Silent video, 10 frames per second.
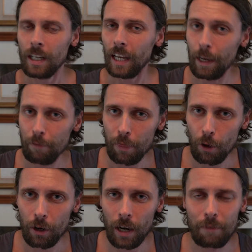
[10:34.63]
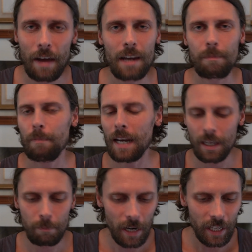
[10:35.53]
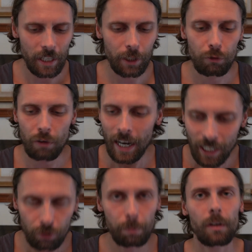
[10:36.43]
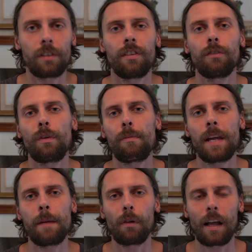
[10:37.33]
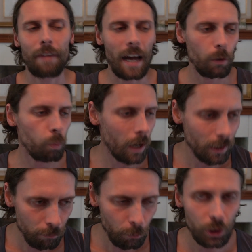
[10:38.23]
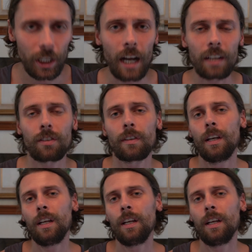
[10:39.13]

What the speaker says: Even though I've had many, many great experiences with people, I've had wonderful chats,